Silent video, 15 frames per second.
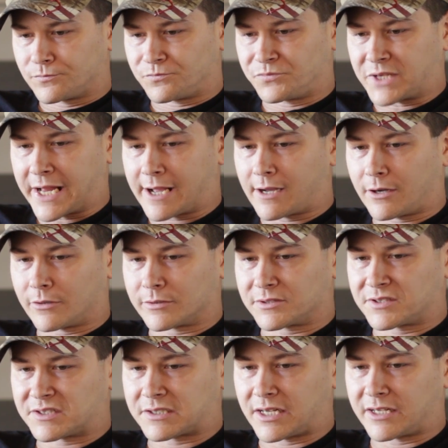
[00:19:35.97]
now
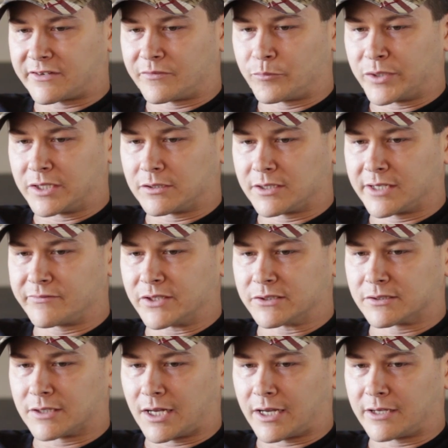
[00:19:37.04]
instead of me
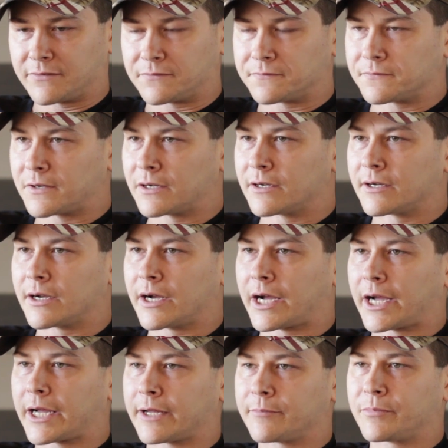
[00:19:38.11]
living life,
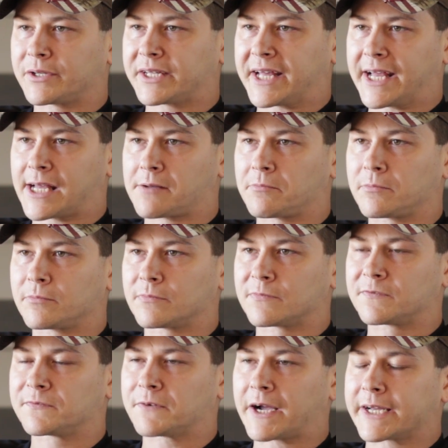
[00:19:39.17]
I became
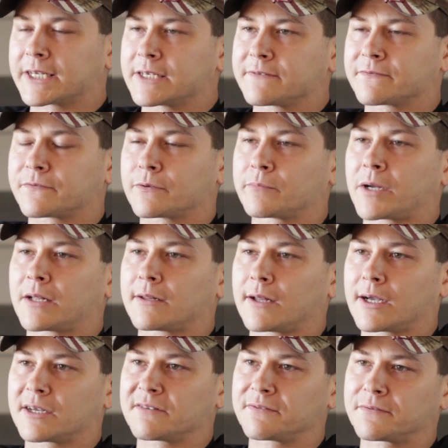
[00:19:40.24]
fighting for my
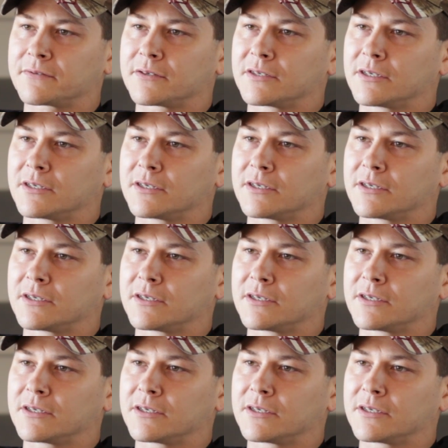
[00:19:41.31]
life.